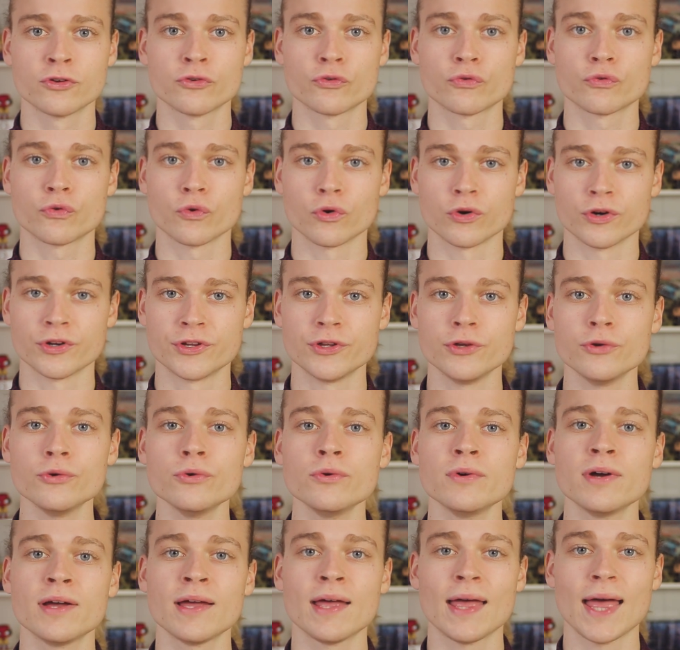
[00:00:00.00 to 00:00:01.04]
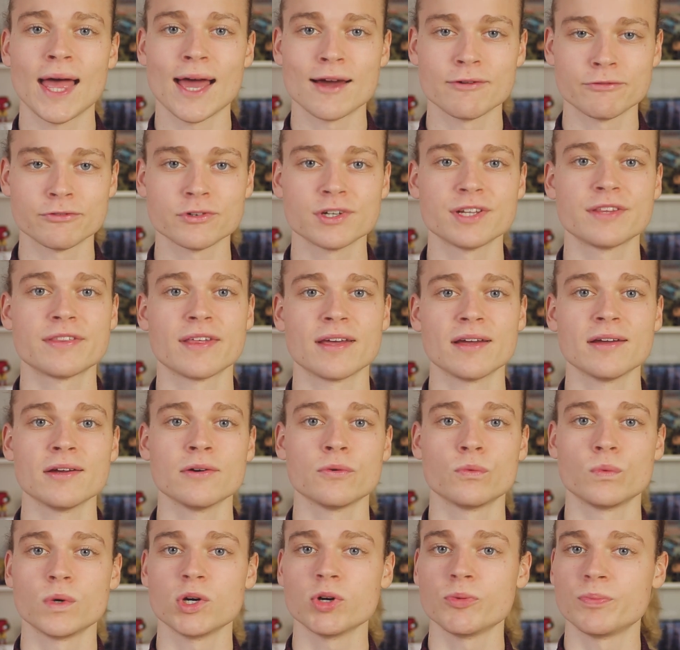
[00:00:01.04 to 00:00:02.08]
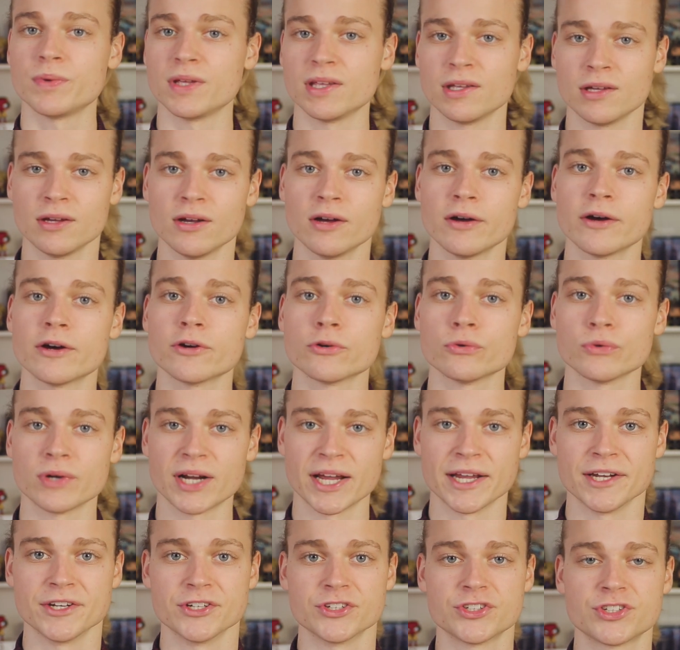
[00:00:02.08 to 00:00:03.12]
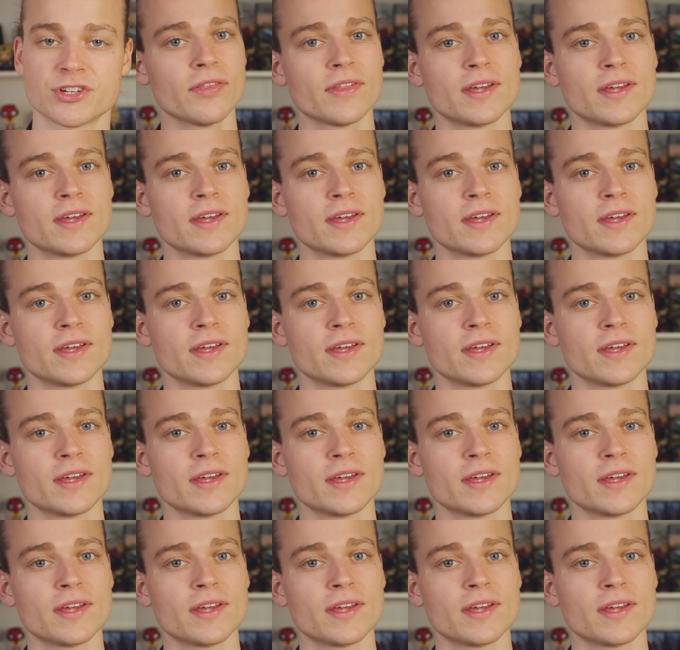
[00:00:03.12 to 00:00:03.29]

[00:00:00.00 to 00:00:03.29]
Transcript: For you, everything will be arranged.